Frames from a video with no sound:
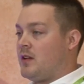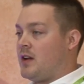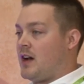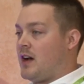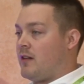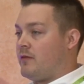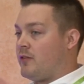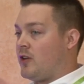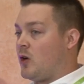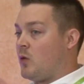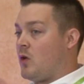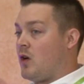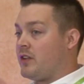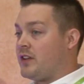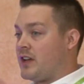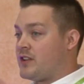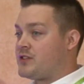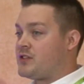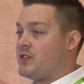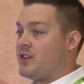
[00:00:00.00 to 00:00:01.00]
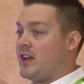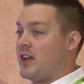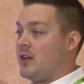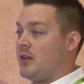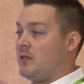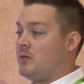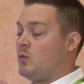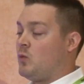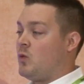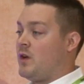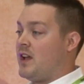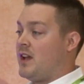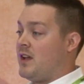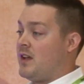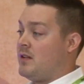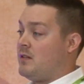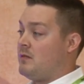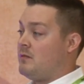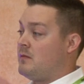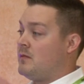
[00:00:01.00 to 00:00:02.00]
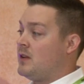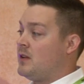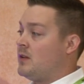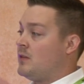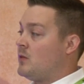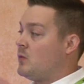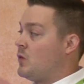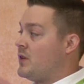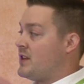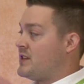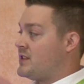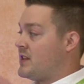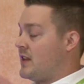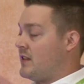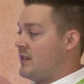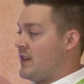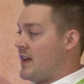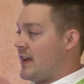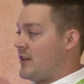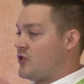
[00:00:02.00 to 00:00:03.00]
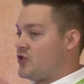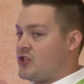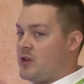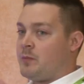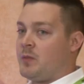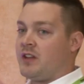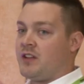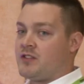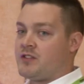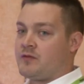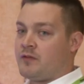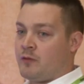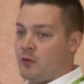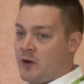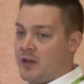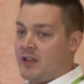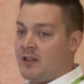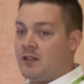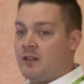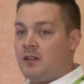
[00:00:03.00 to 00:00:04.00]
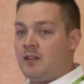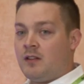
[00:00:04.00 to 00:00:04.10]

uh, very well yesterday when, when he said that shipping is free.